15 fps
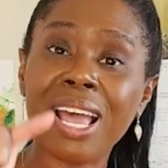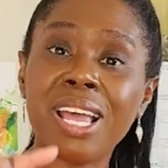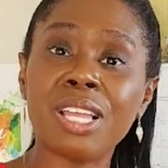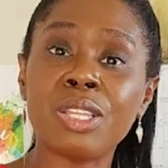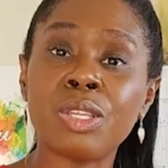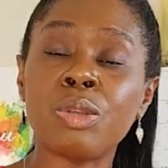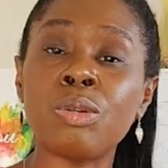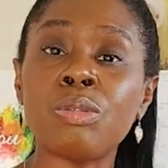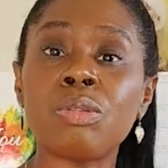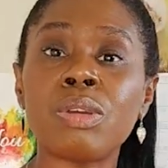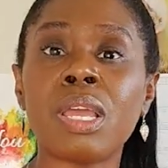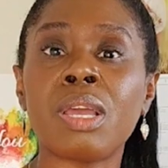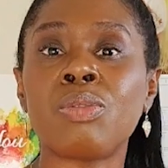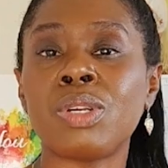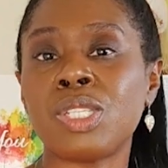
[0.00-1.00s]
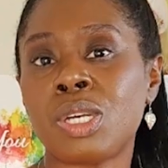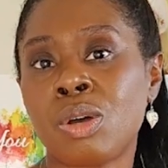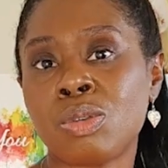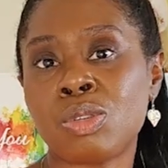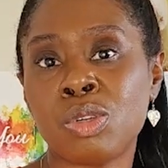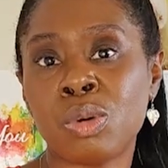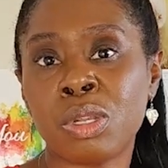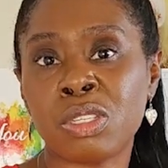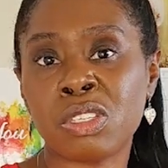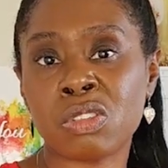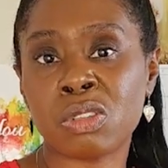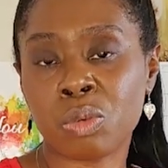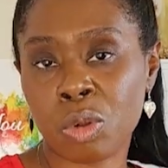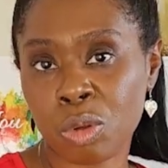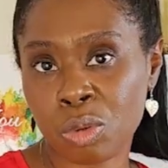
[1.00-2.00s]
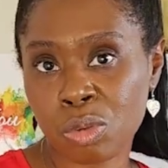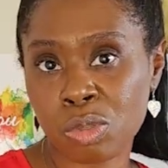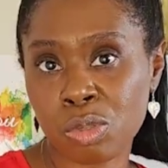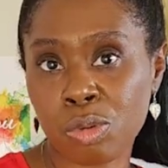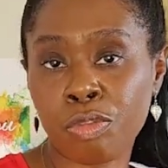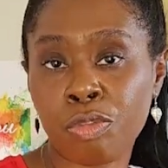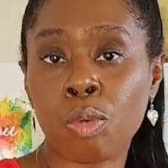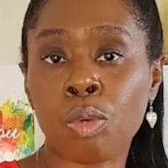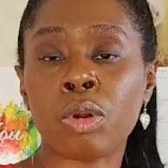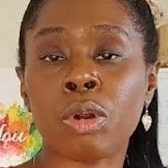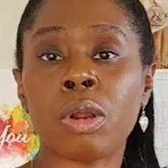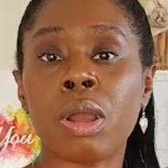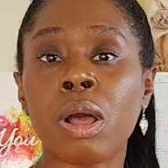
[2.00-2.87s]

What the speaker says: You can reach out to Alyssa Larose for